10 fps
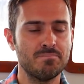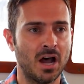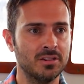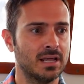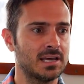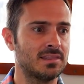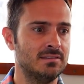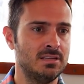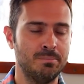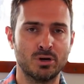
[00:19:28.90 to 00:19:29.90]
Unlike the
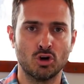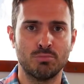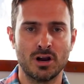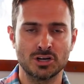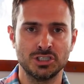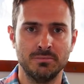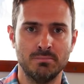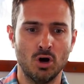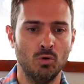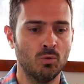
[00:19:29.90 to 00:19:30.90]
typical production
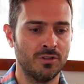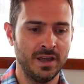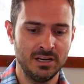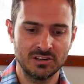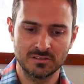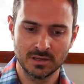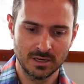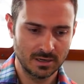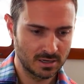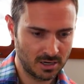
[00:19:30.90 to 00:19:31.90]
boat where they just
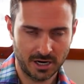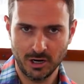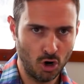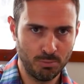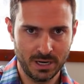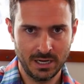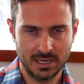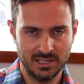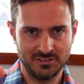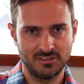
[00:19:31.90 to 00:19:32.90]
cut an
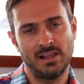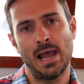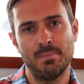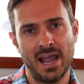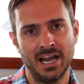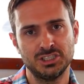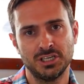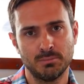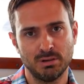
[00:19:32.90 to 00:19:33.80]
opening and slap a hatch into